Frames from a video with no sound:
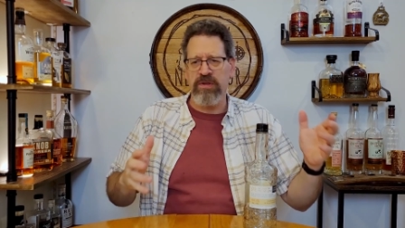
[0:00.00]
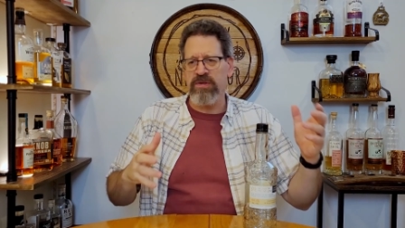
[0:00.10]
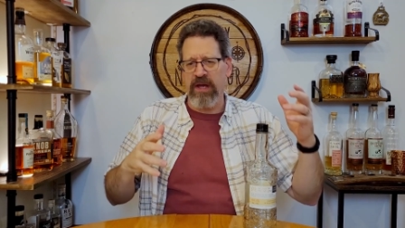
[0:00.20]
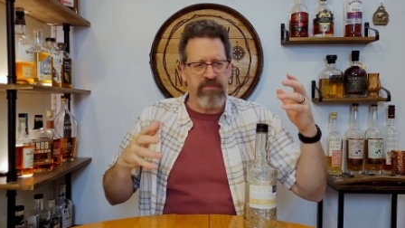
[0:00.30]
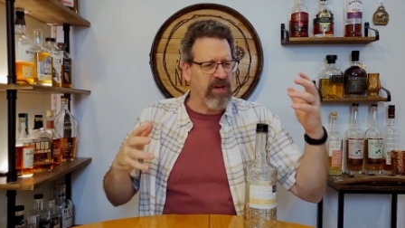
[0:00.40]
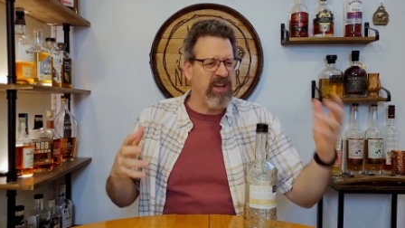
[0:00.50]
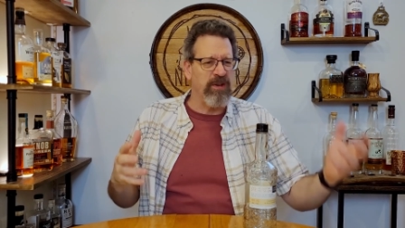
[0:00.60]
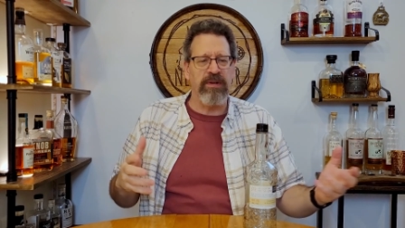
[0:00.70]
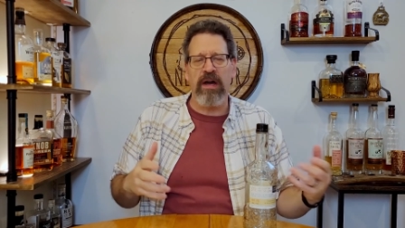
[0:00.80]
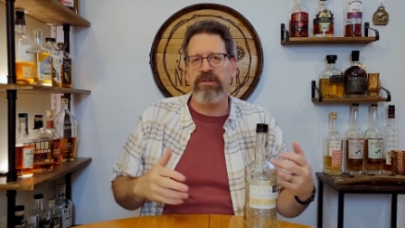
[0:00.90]
Usually I'm trying to
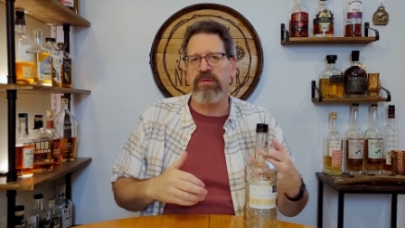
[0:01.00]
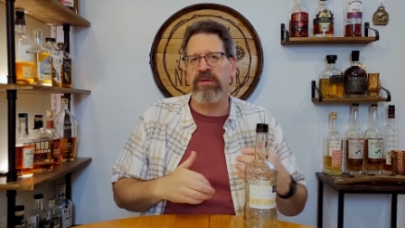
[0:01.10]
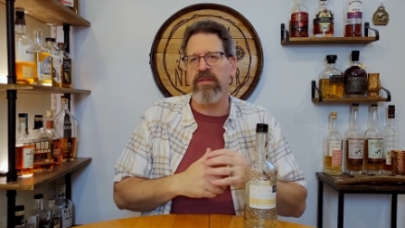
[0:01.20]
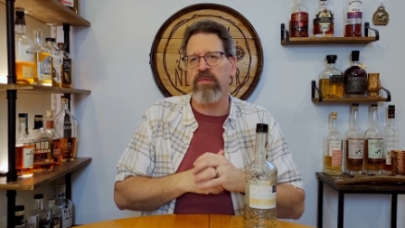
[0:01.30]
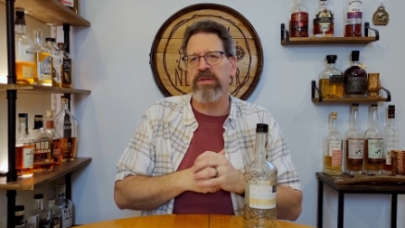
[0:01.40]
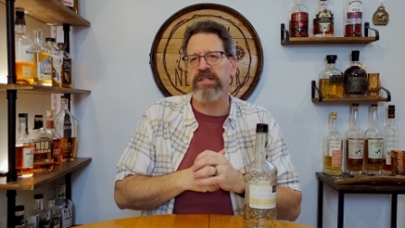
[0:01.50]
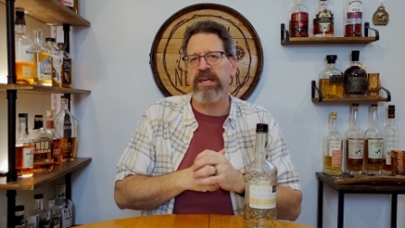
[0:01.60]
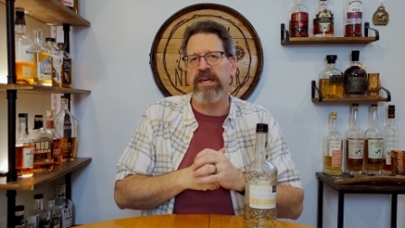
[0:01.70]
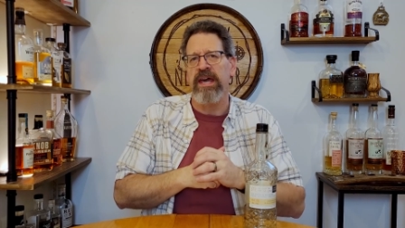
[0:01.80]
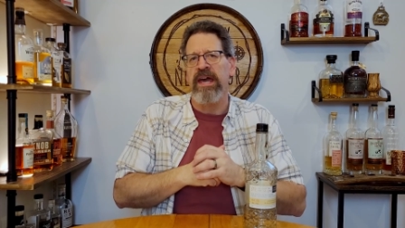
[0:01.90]
do it down to another
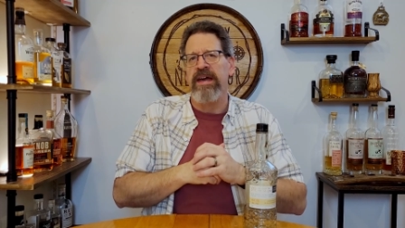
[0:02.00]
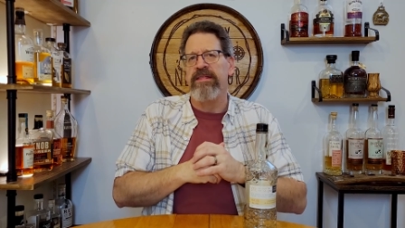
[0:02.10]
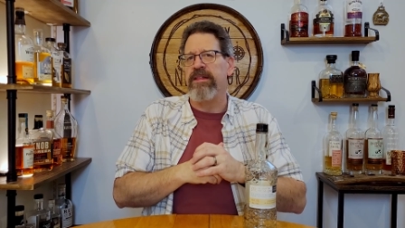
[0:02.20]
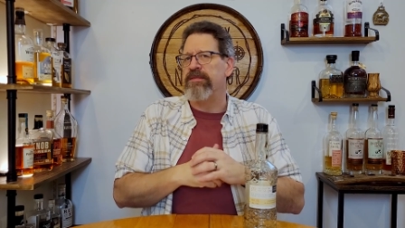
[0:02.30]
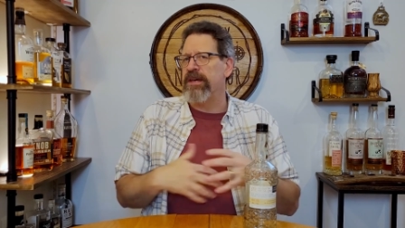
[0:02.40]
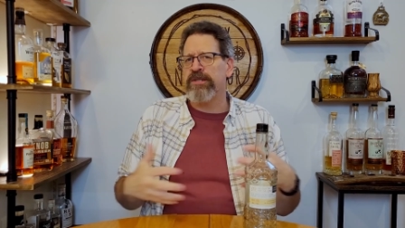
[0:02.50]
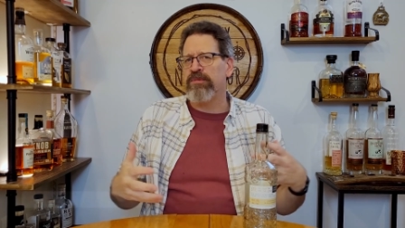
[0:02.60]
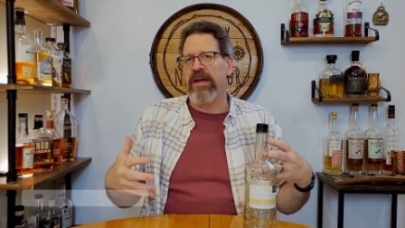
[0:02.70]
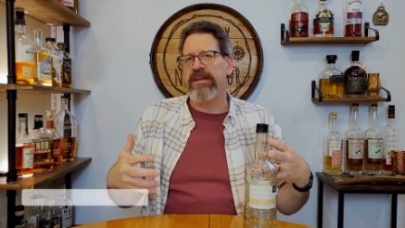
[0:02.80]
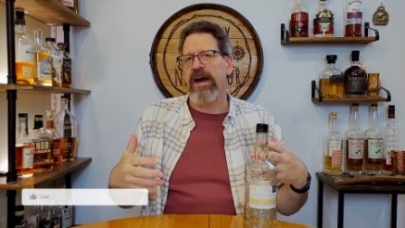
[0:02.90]
whiskey than this
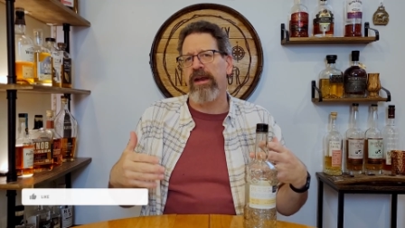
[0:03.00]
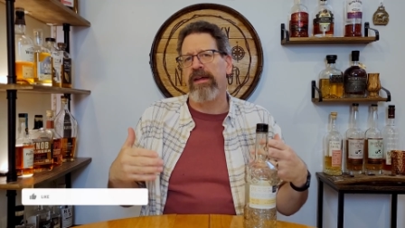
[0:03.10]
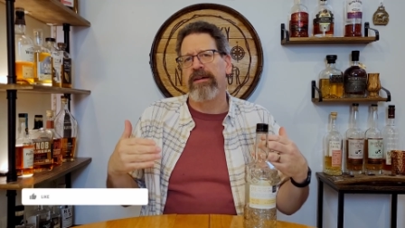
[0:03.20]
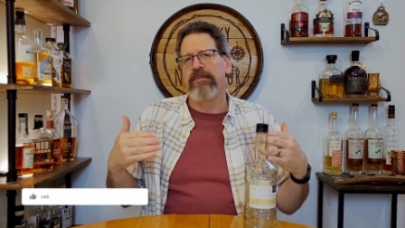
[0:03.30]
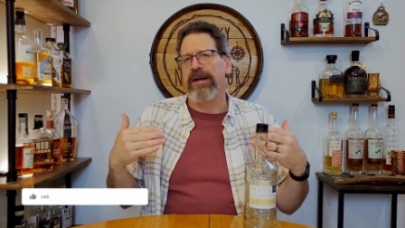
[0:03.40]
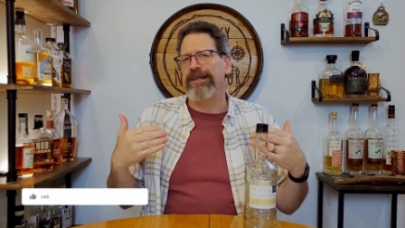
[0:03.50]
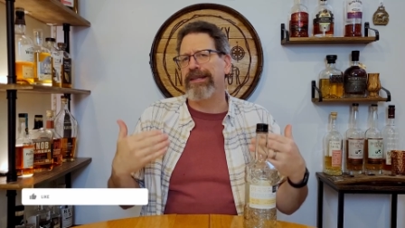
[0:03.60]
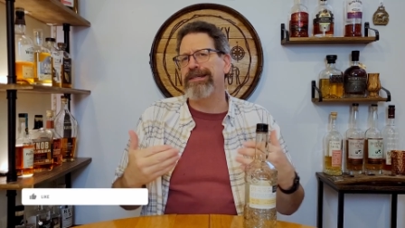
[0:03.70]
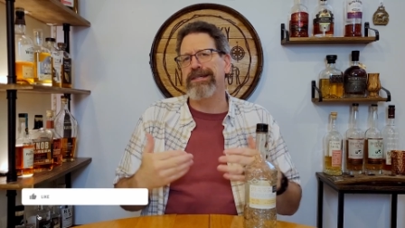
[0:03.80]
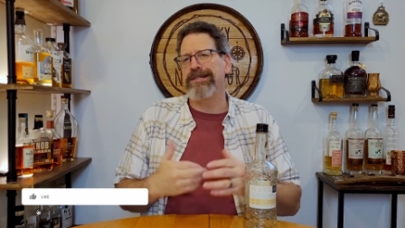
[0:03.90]
rundown, but
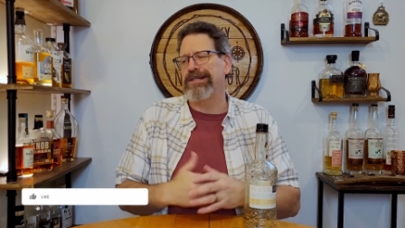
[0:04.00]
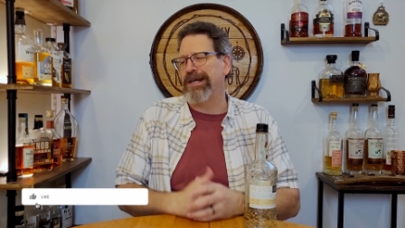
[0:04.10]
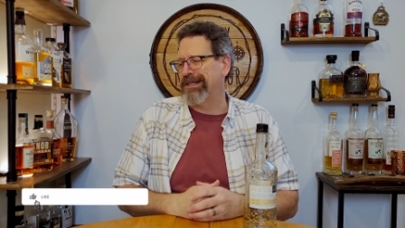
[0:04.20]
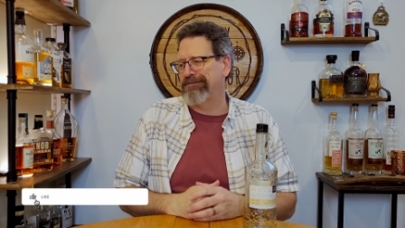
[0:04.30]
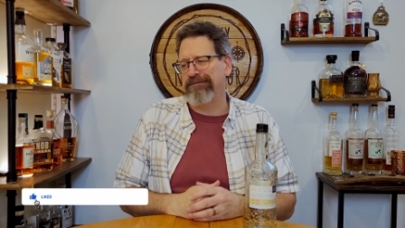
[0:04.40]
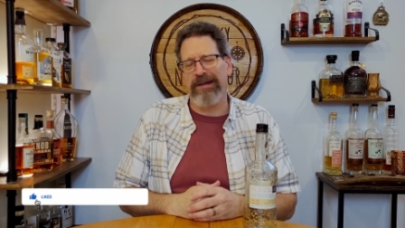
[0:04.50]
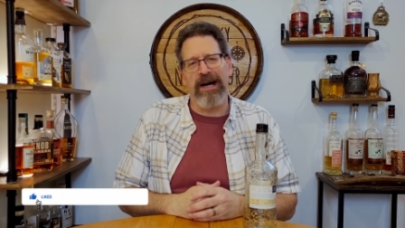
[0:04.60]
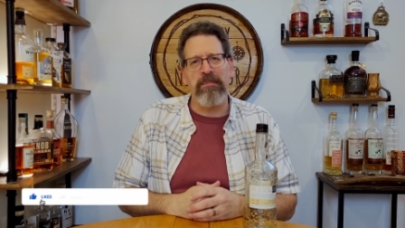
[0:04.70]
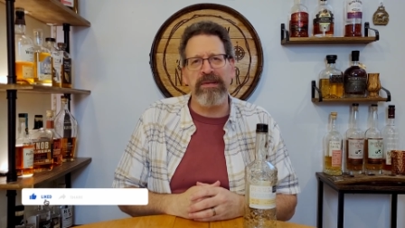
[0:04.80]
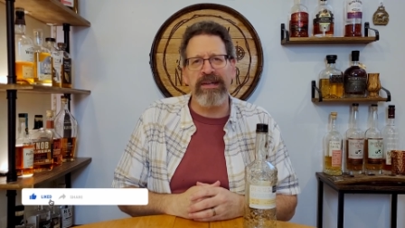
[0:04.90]
this is just
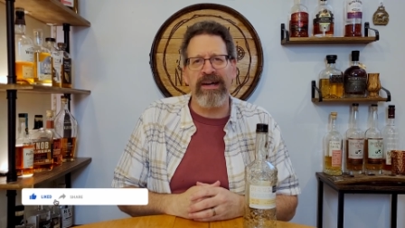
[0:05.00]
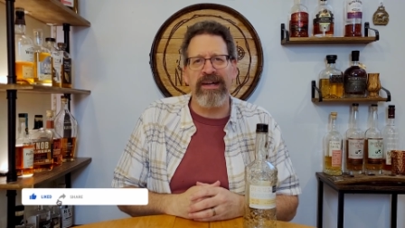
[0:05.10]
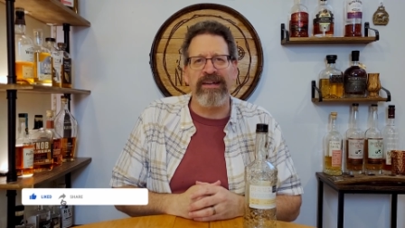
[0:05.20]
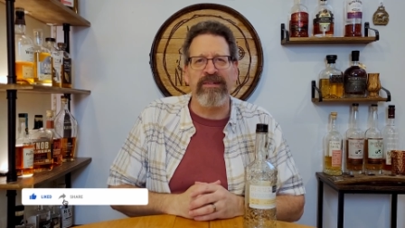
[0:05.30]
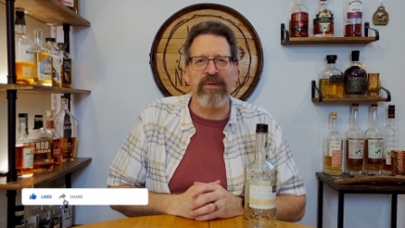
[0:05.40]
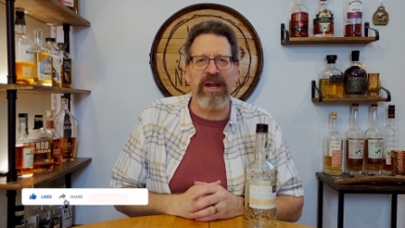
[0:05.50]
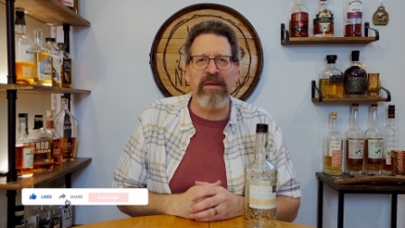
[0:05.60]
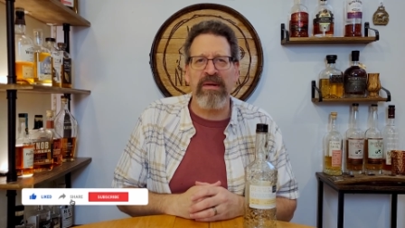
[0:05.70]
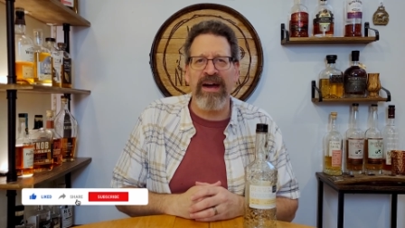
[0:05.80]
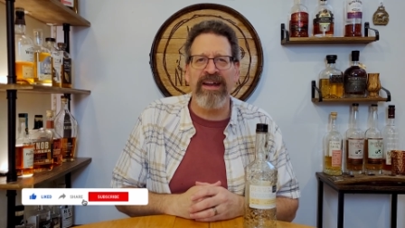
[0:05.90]
up and done. Would I
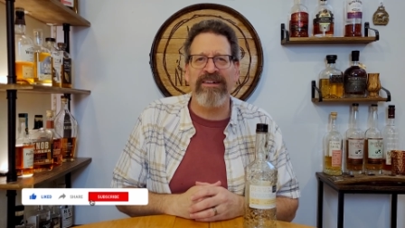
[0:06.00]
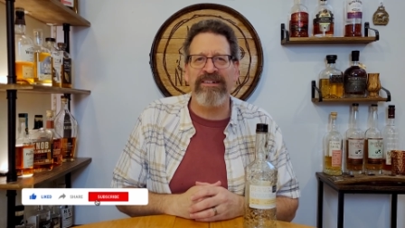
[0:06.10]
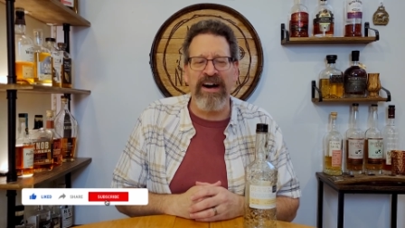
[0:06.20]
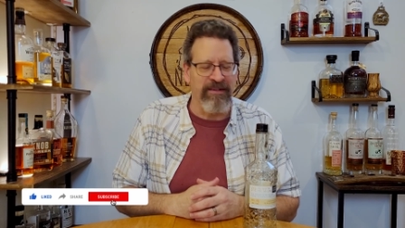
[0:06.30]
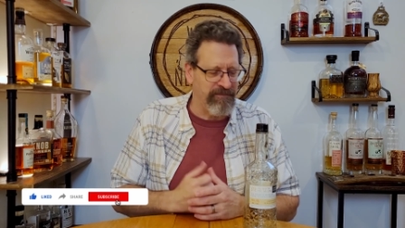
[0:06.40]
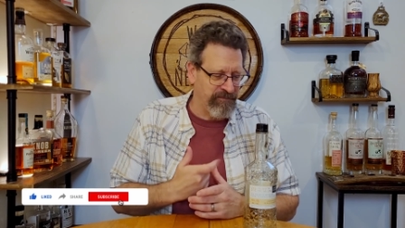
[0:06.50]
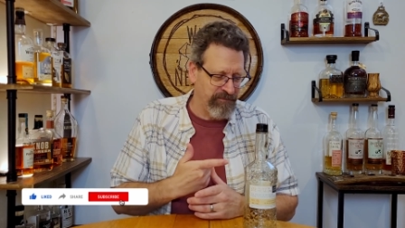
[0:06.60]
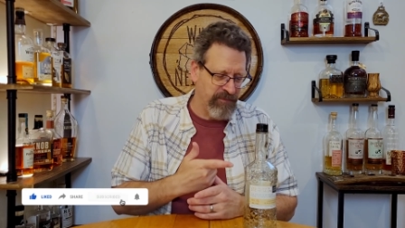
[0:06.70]
buy it or not?